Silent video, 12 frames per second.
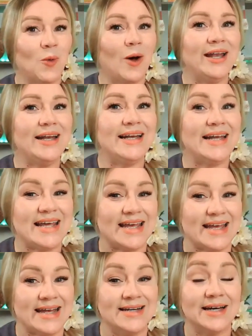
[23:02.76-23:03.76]
One
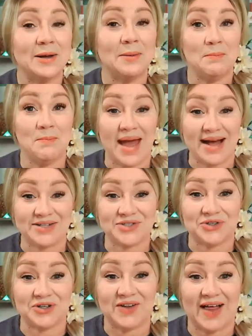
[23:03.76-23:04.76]
Need
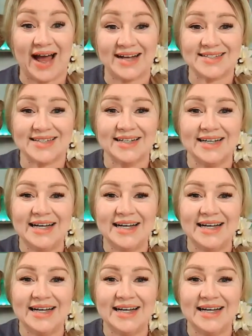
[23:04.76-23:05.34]
Masterclass.